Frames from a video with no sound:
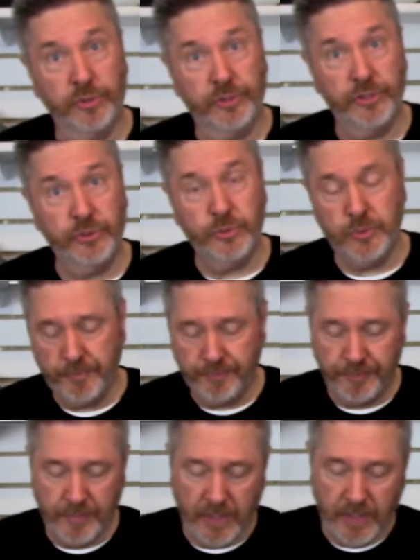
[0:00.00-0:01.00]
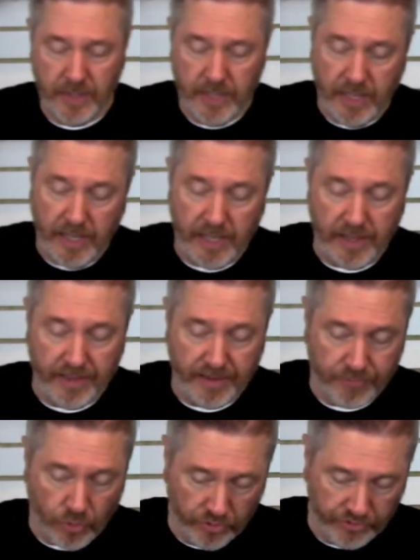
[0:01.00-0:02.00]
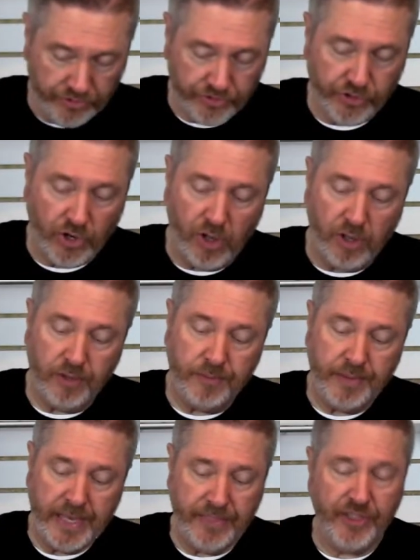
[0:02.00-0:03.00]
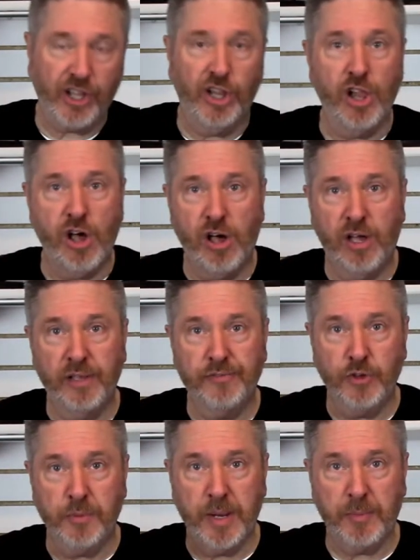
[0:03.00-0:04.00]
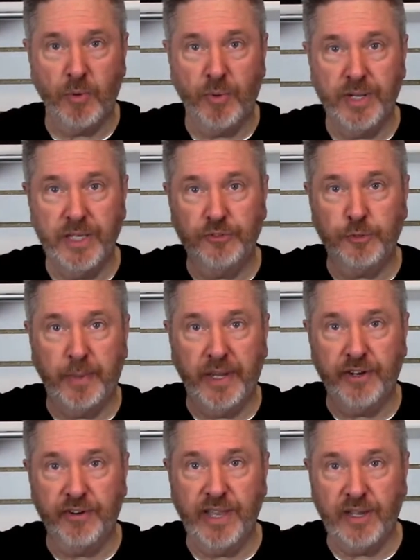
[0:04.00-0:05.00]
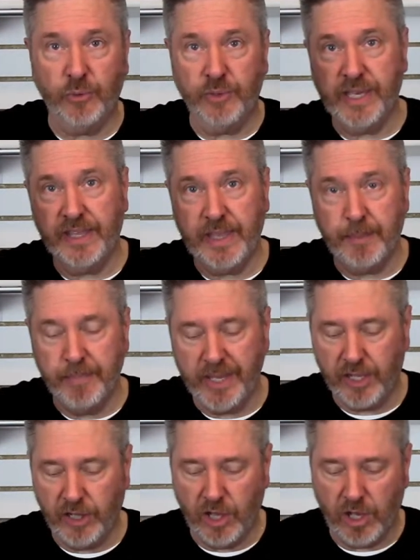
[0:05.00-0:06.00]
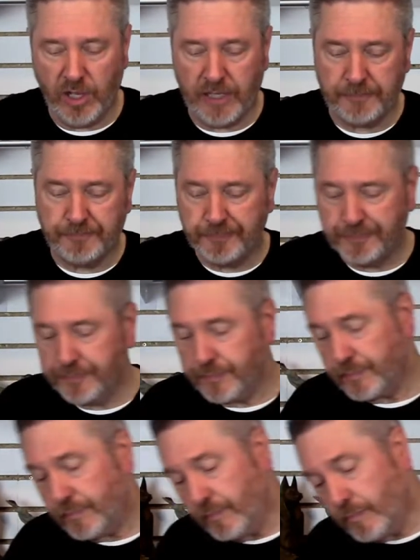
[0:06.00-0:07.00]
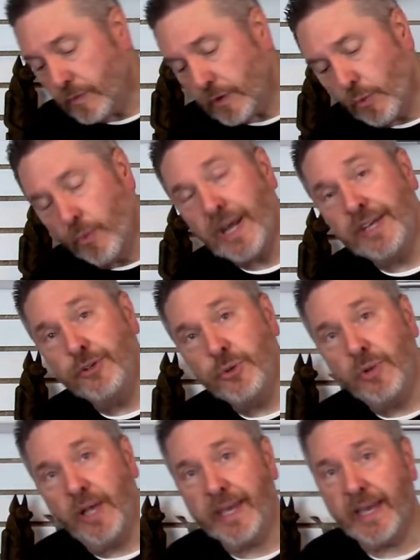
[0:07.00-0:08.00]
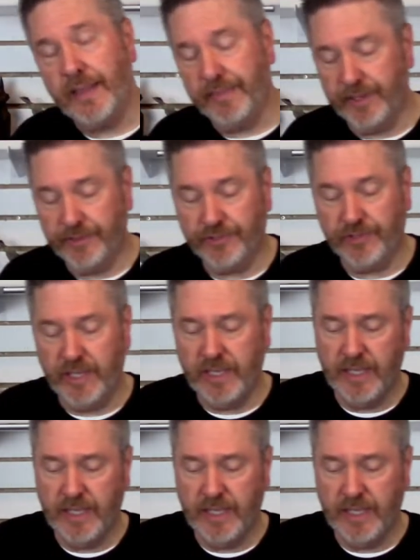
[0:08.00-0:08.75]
too. Of course, the skull and the claw. If you remember when he spidered out, he had that big claw. What I do like on this,